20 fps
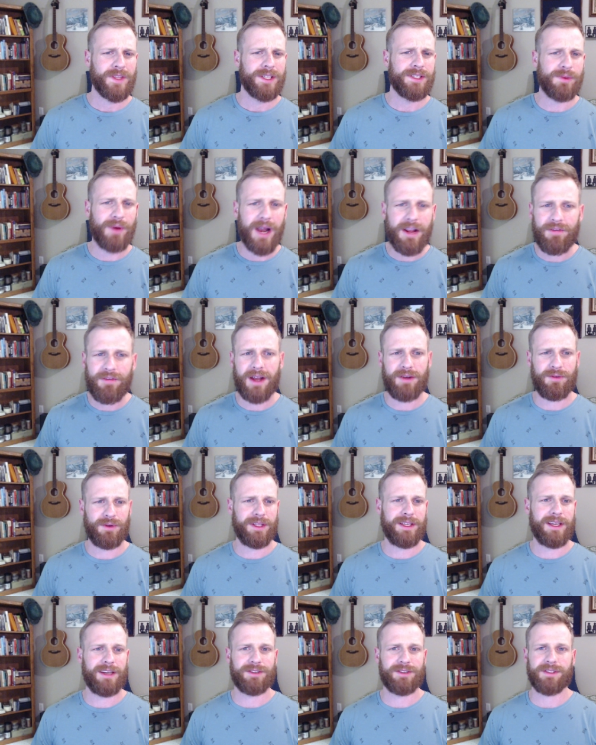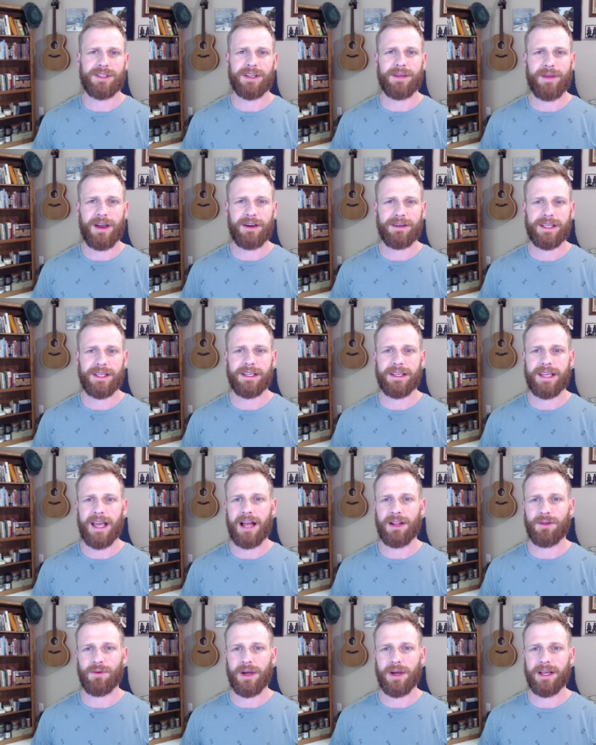So what I find really interesting about King
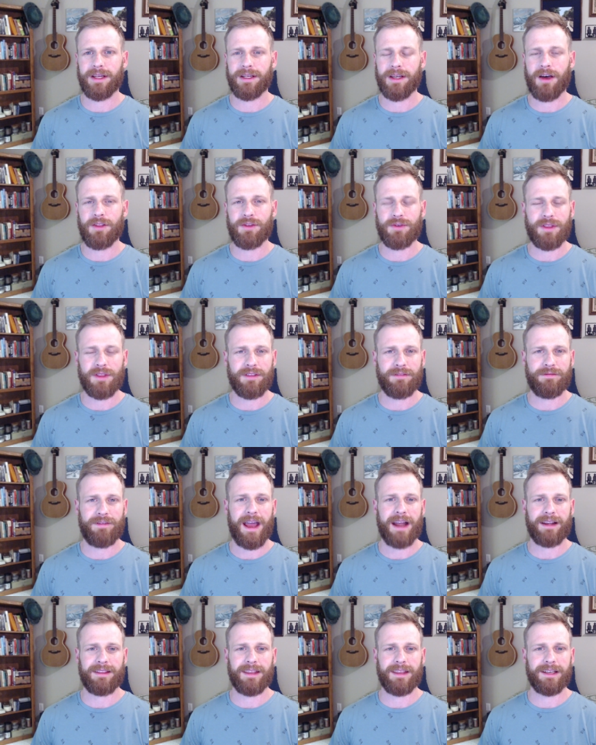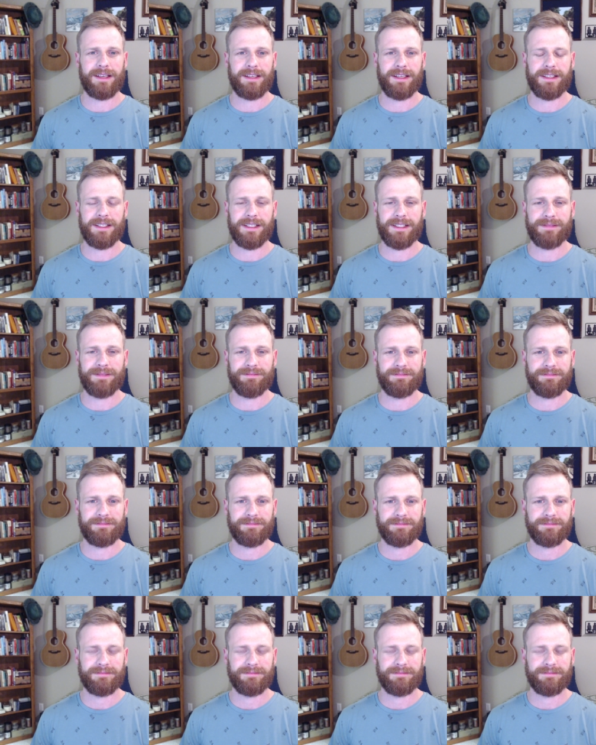Calaway, other than the fact that, um,